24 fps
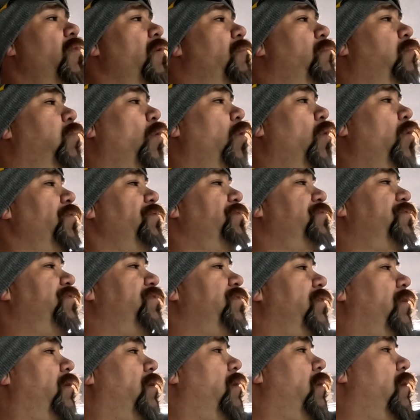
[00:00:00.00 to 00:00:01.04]
the
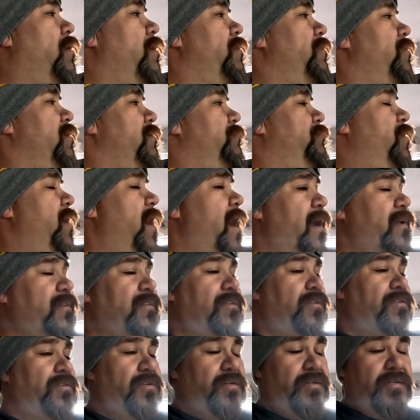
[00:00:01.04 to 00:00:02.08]
bolts on the
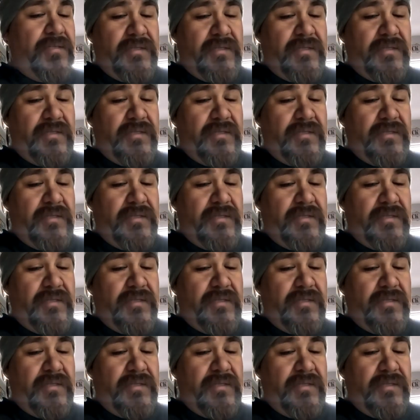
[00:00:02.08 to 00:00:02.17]
passenger